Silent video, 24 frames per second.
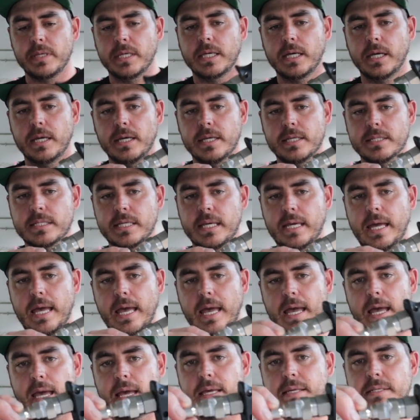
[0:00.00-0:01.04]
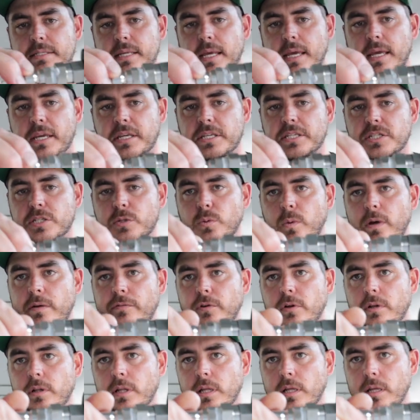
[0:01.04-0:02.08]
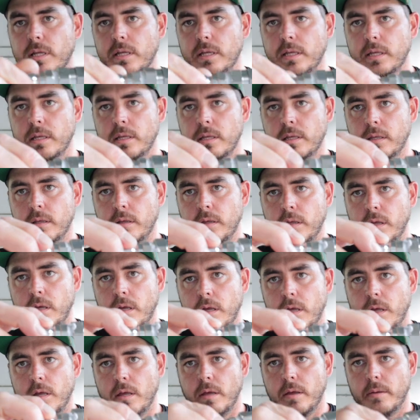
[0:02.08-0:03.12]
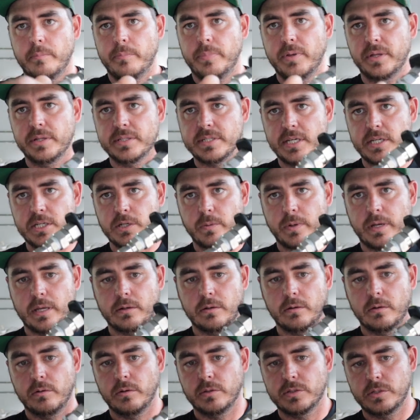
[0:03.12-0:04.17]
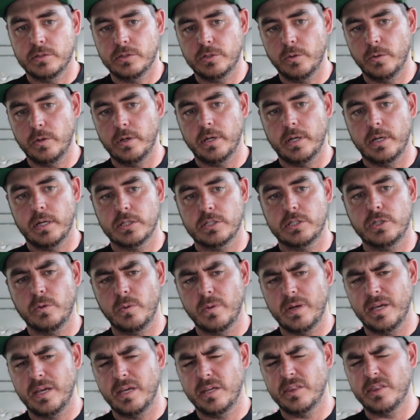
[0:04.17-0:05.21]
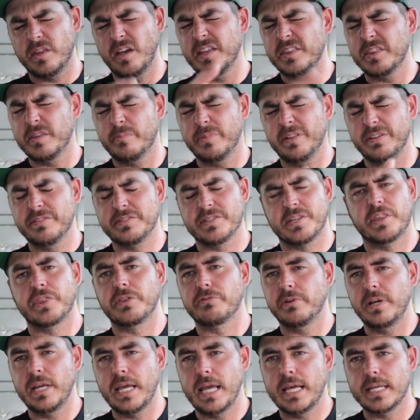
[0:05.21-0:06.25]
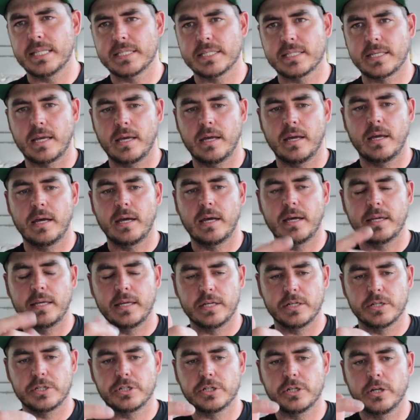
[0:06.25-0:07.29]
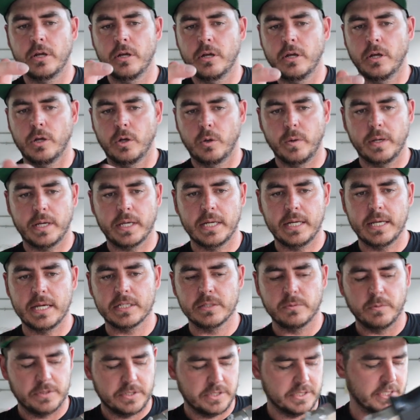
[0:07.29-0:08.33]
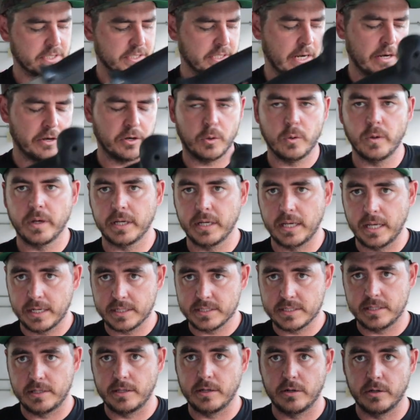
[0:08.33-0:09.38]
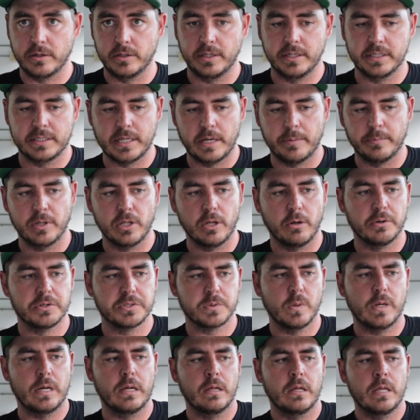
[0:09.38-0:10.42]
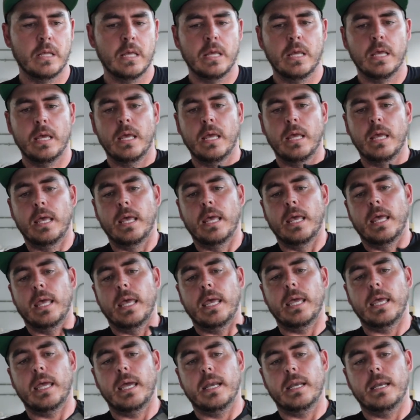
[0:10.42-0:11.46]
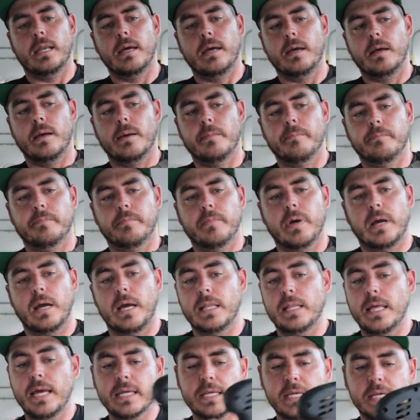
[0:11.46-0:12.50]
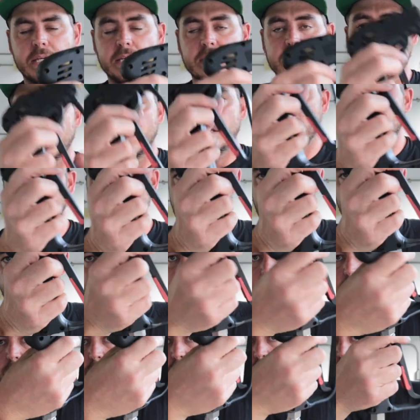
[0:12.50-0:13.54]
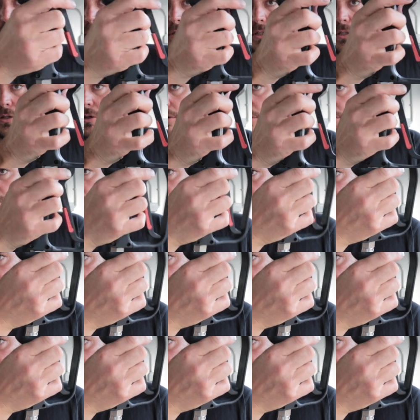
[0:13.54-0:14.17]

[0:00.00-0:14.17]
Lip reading: because it has a swivel built into it to a, I believe it's a 3/8 inch quick connect, which is the standard quick connects that are linked down below as well. And I like it because that way your